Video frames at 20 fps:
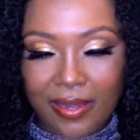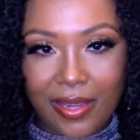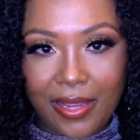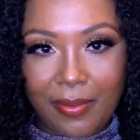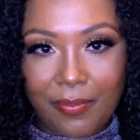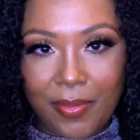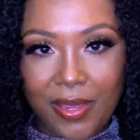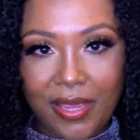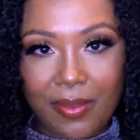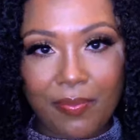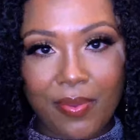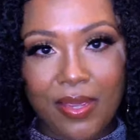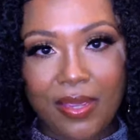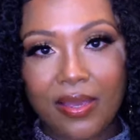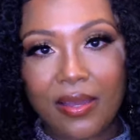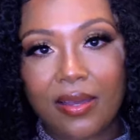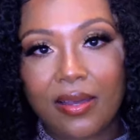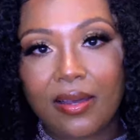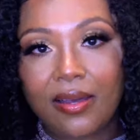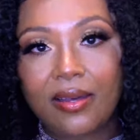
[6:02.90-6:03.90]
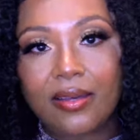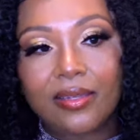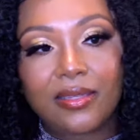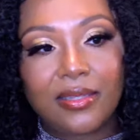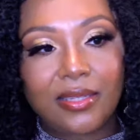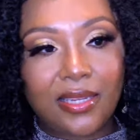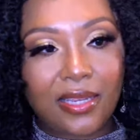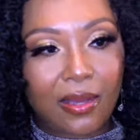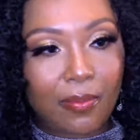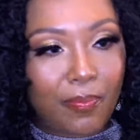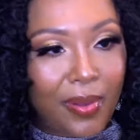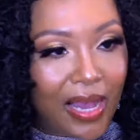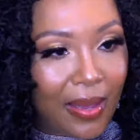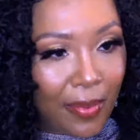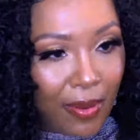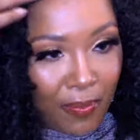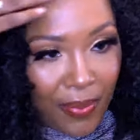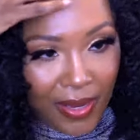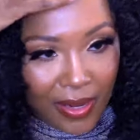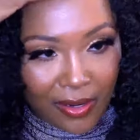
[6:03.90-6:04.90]
and maybe stick a
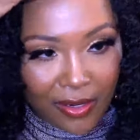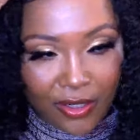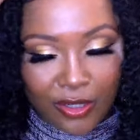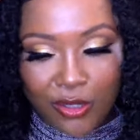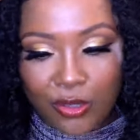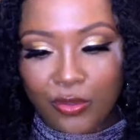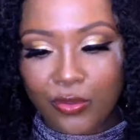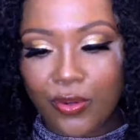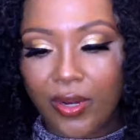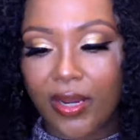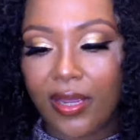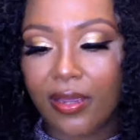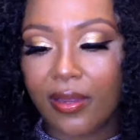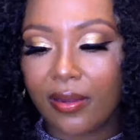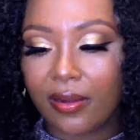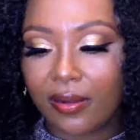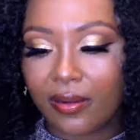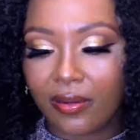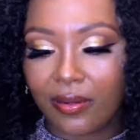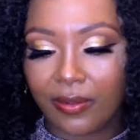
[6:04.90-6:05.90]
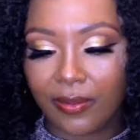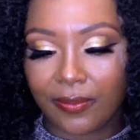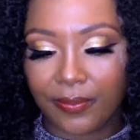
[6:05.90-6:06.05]
bobby pin or two right here